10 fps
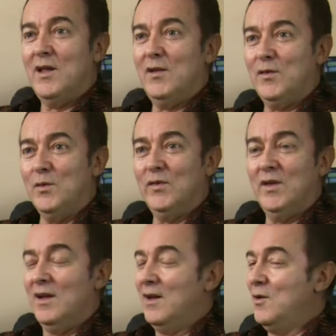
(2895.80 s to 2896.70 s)
of that school
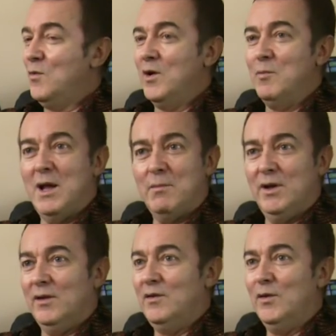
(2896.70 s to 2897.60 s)
saying I don't want a black
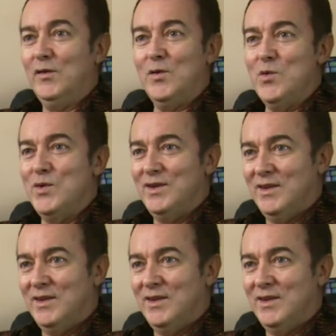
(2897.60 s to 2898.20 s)
belt in your school.